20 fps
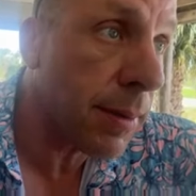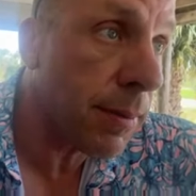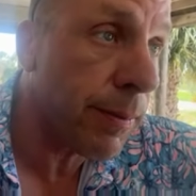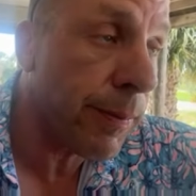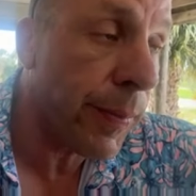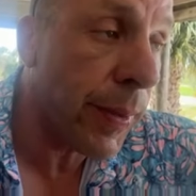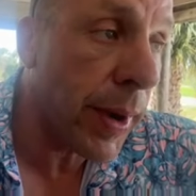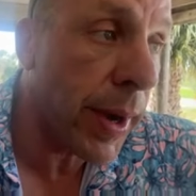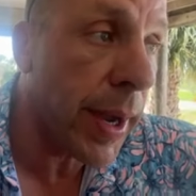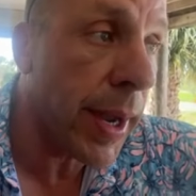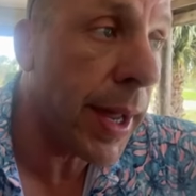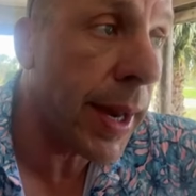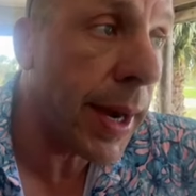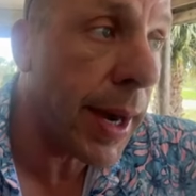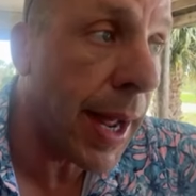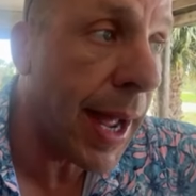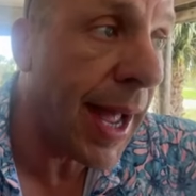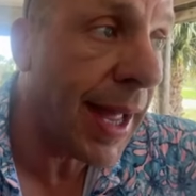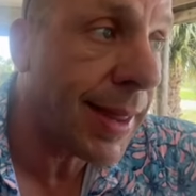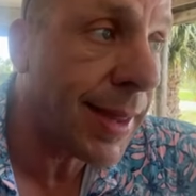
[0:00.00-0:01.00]
But
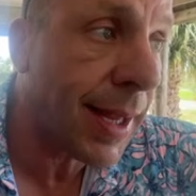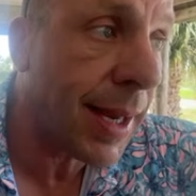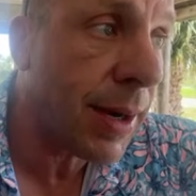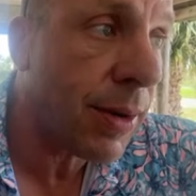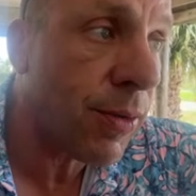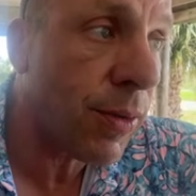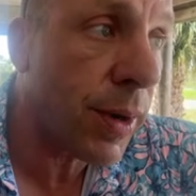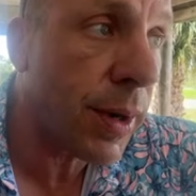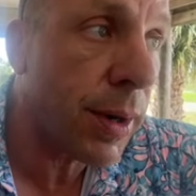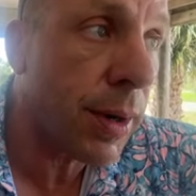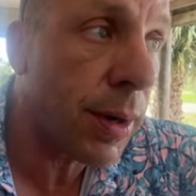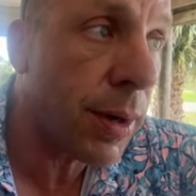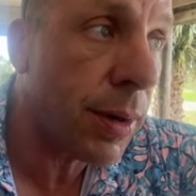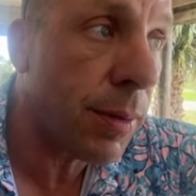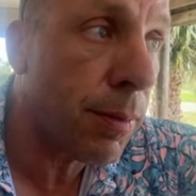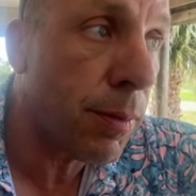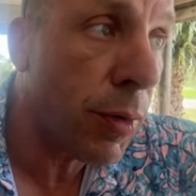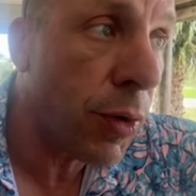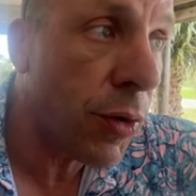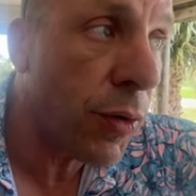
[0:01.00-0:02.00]
I think we're
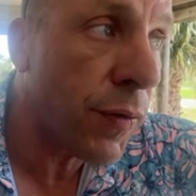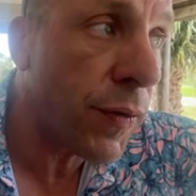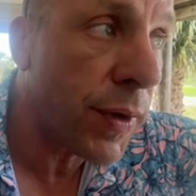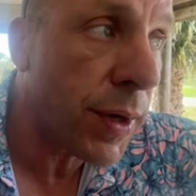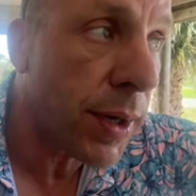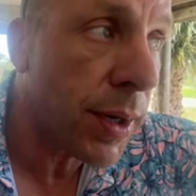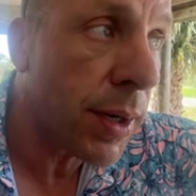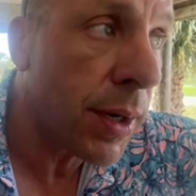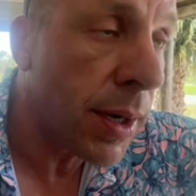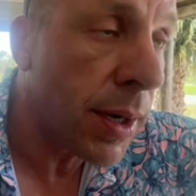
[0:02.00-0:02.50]
moving.